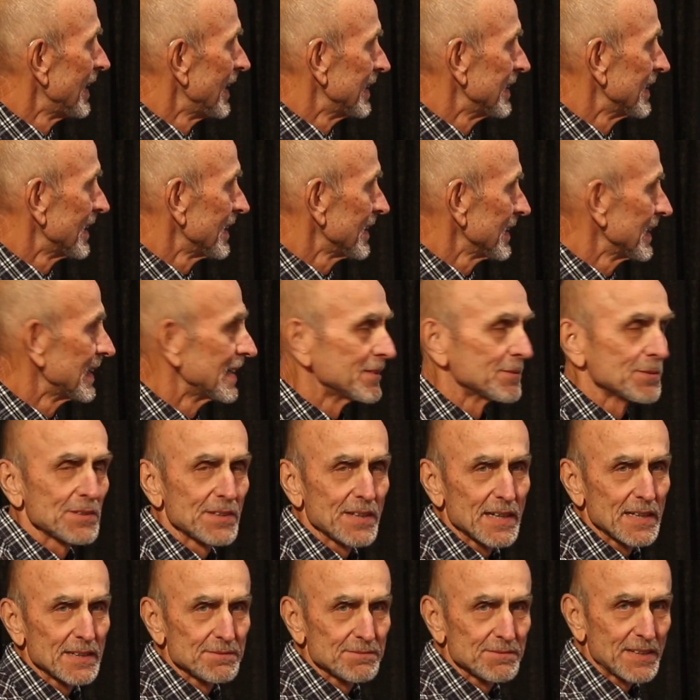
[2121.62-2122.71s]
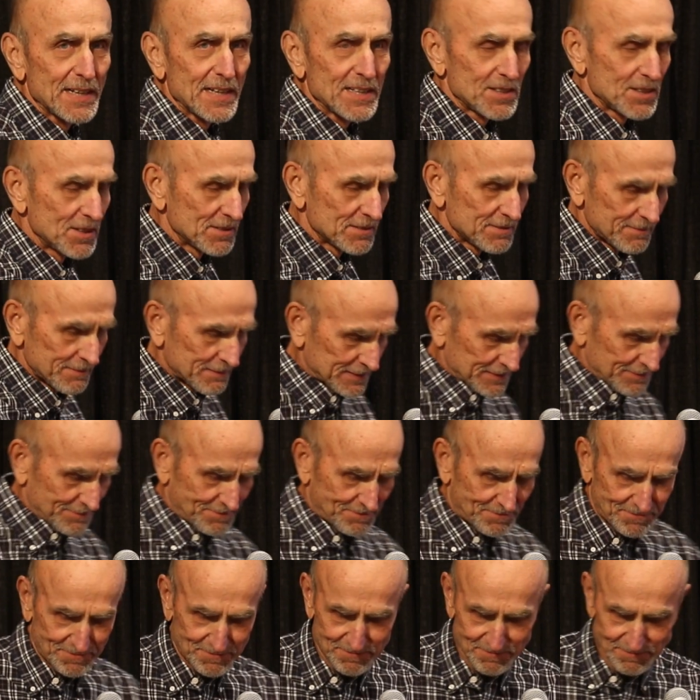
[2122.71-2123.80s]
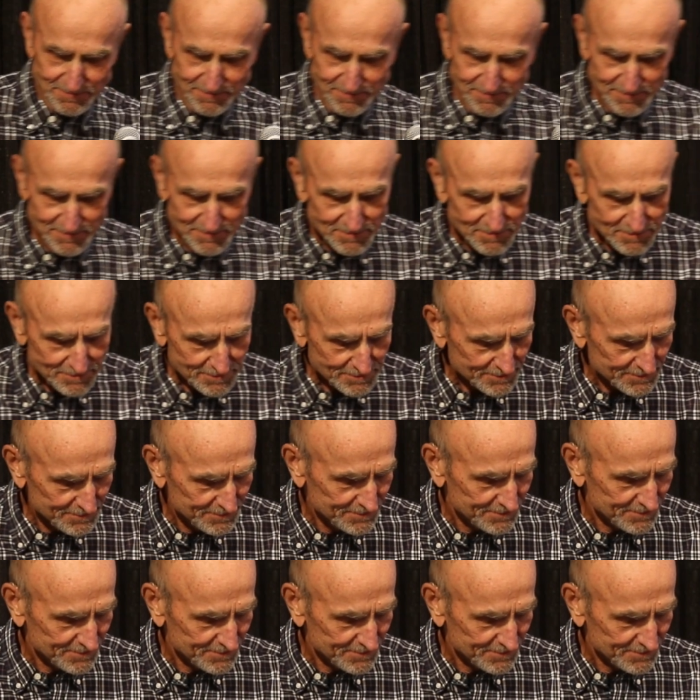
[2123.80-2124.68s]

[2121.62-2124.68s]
And I'll end with that. Thank you.